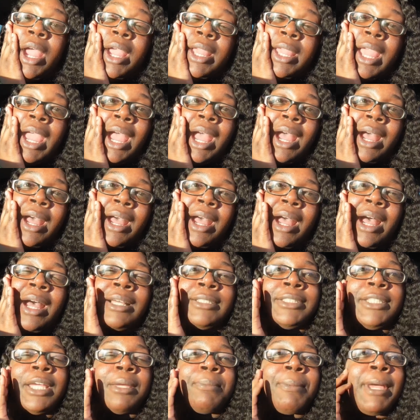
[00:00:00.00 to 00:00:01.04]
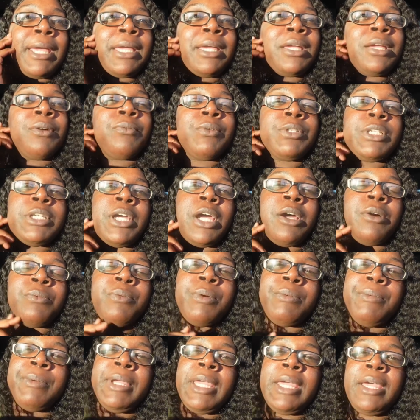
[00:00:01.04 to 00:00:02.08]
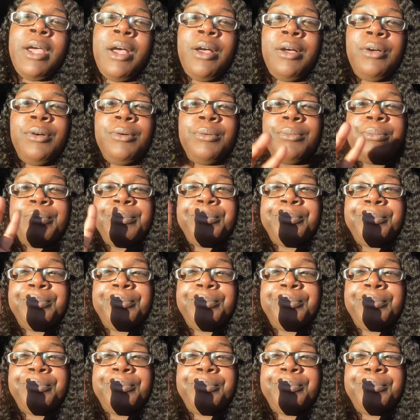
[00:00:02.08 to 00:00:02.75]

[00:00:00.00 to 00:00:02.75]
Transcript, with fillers: yeah, I'll check back in with y'all when we get home.